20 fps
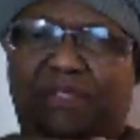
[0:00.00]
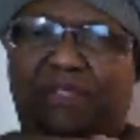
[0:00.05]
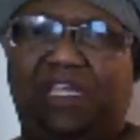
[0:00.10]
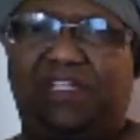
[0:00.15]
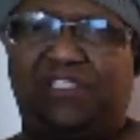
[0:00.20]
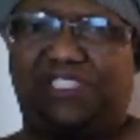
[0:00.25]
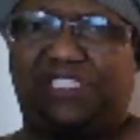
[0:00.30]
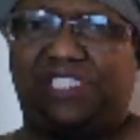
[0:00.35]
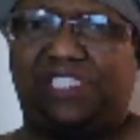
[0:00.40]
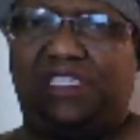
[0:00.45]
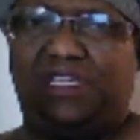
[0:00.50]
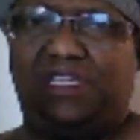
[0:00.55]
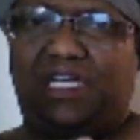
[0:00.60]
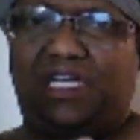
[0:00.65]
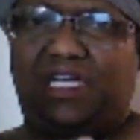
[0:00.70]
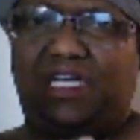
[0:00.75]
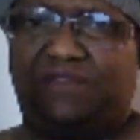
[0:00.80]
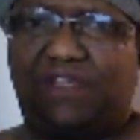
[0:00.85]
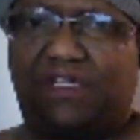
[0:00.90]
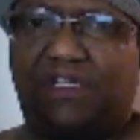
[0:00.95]
you do that?
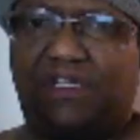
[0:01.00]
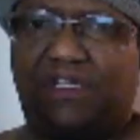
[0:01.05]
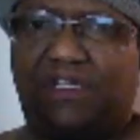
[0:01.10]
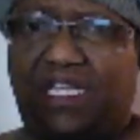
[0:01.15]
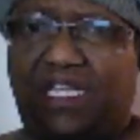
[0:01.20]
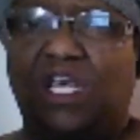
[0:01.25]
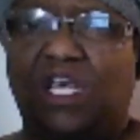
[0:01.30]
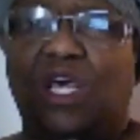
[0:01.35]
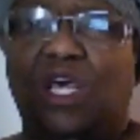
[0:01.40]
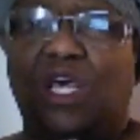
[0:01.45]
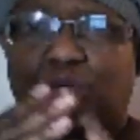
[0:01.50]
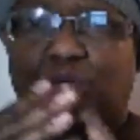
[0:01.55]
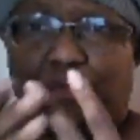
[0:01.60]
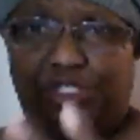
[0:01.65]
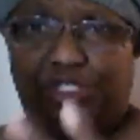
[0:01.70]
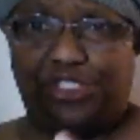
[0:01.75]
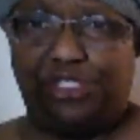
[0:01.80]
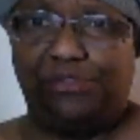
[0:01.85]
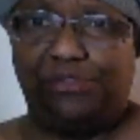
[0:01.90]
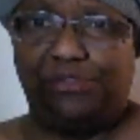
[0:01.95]

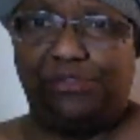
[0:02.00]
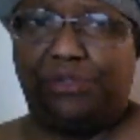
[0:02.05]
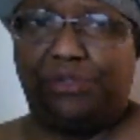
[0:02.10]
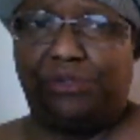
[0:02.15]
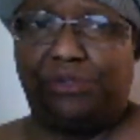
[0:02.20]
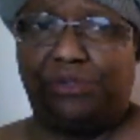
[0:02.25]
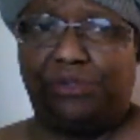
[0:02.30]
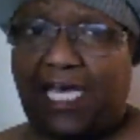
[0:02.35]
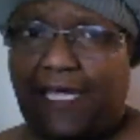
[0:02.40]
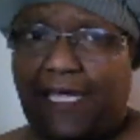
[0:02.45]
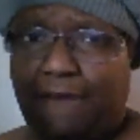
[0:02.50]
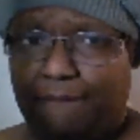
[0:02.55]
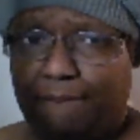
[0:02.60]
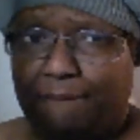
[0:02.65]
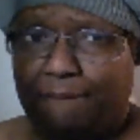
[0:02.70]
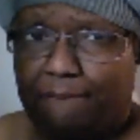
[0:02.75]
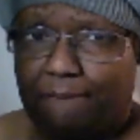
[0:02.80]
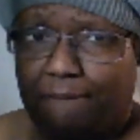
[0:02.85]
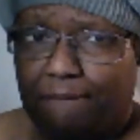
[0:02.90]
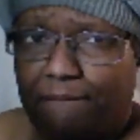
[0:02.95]
How would
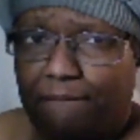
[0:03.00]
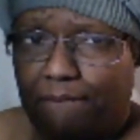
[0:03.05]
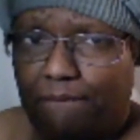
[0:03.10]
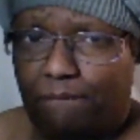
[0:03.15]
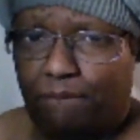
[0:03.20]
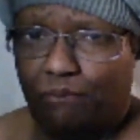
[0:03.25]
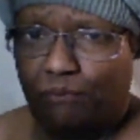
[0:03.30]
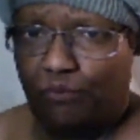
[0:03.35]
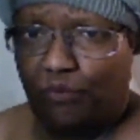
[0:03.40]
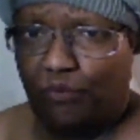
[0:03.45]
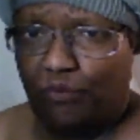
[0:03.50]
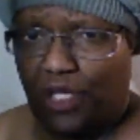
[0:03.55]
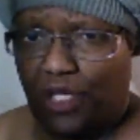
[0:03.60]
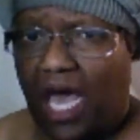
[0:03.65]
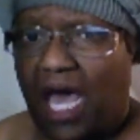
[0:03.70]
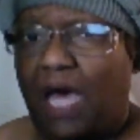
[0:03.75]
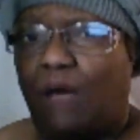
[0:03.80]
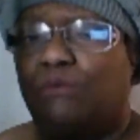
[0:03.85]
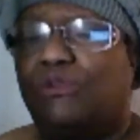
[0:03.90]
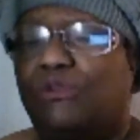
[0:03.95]
you
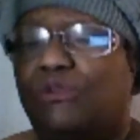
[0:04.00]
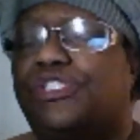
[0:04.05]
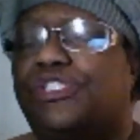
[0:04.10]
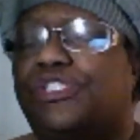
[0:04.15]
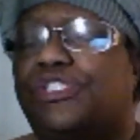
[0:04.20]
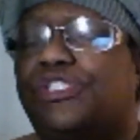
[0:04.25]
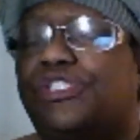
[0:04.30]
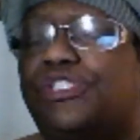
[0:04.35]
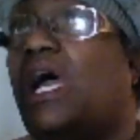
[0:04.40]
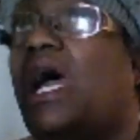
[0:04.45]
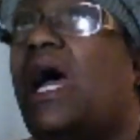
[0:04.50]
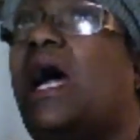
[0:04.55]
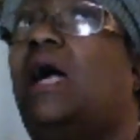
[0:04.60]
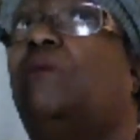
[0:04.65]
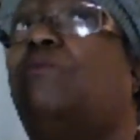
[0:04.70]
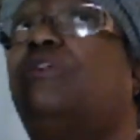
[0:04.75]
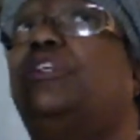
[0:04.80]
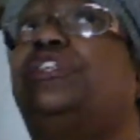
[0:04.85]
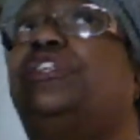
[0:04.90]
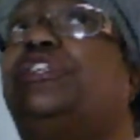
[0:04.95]
do if a
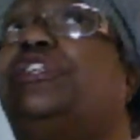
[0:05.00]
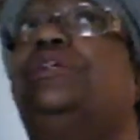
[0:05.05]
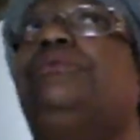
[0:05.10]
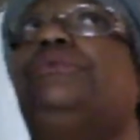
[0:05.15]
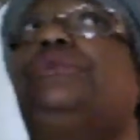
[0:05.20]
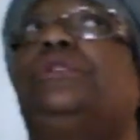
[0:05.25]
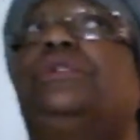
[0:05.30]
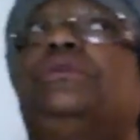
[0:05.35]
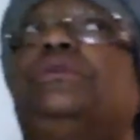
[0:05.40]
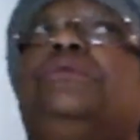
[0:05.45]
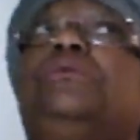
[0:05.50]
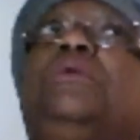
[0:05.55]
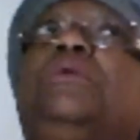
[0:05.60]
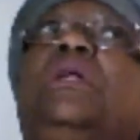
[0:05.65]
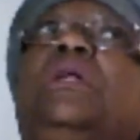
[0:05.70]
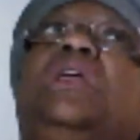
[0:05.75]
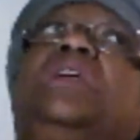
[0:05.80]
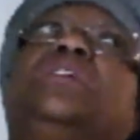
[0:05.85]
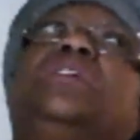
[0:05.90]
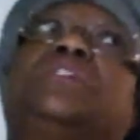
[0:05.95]
person asks
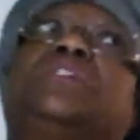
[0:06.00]
you,